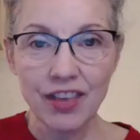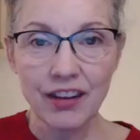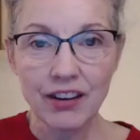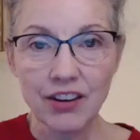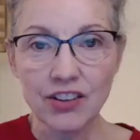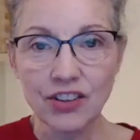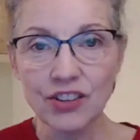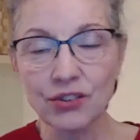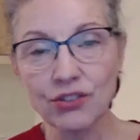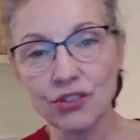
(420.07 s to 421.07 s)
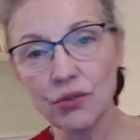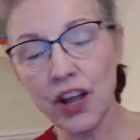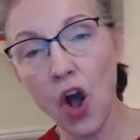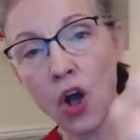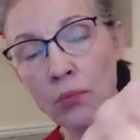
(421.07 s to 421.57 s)
then you're
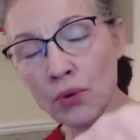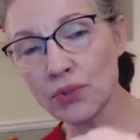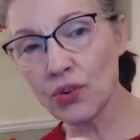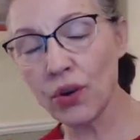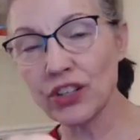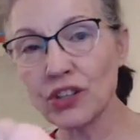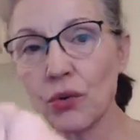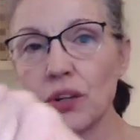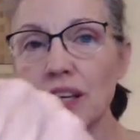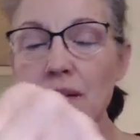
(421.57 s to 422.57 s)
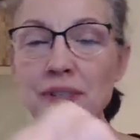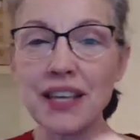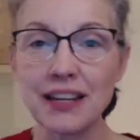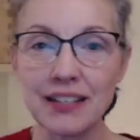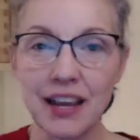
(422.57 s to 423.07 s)
doing almost going totally
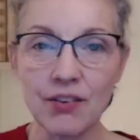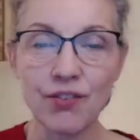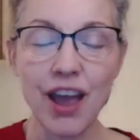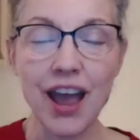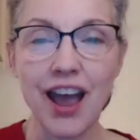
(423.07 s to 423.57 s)
upside down